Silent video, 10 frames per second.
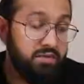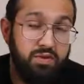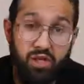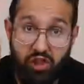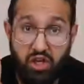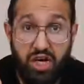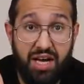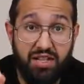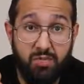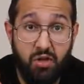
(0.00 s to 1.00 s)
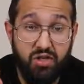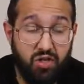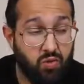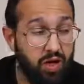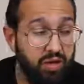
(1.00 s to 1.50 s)
So I'll show you how this
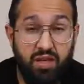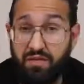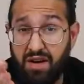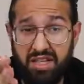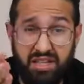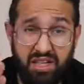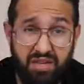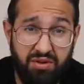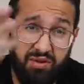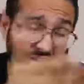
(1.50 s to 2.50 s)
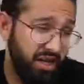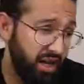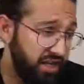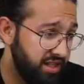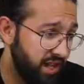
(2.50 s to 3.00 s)
process works. The first thing to do
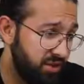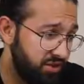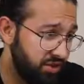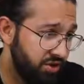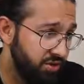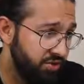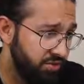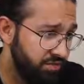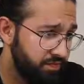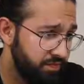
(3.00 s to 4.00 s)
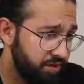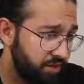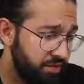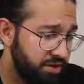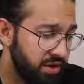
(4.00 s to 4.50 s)
is get onto Google.
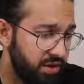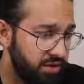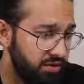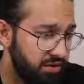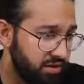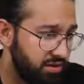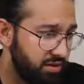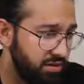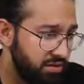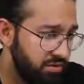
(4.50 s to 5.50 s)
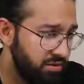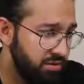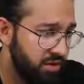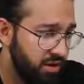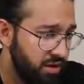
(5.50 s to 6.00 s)
So we're just going to go onto
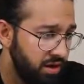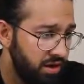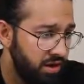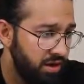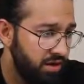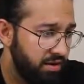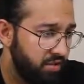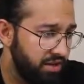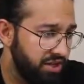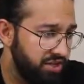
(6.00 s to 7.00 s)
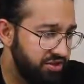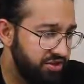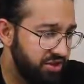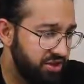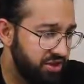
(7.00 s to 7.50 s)
Google. Then what you
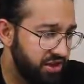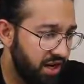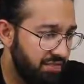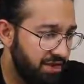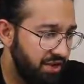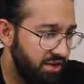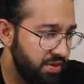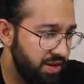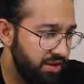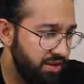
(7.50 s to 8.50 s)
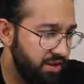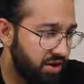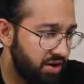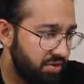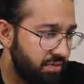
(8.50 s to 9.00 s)
do is you type in
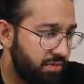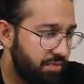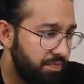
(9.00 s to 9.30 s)
USGoBuy.